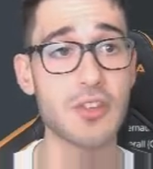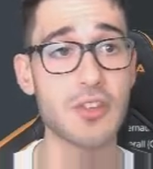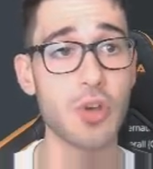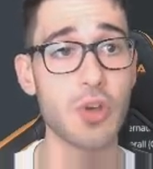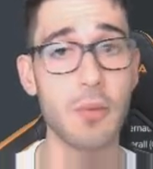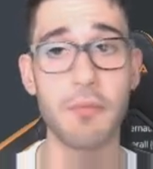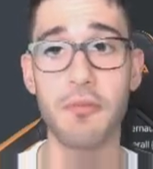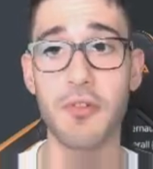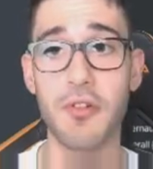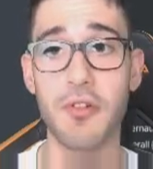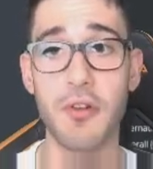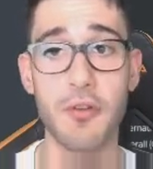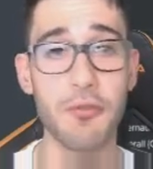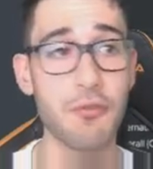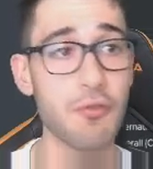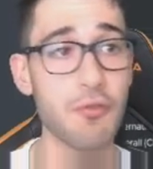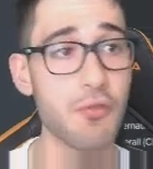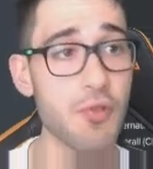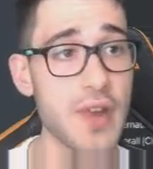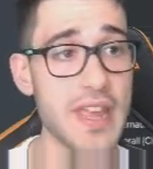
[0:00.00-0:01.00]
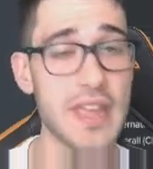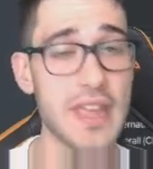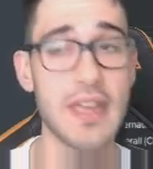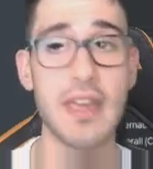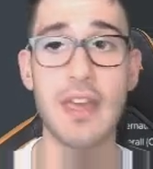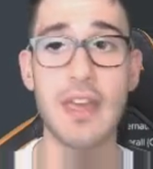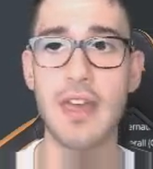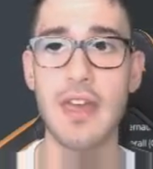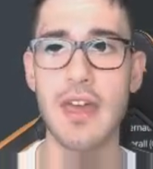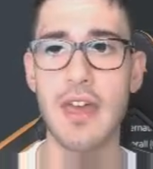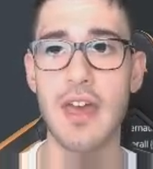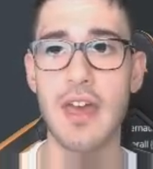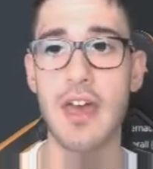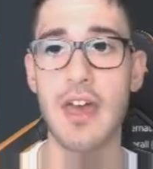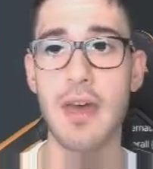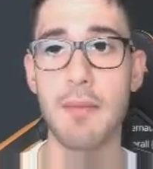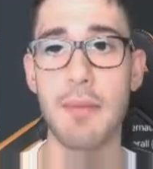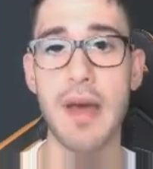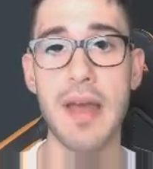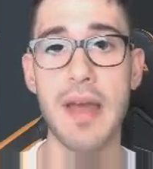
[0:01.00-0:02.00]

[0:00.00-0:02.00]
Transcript: up for a free by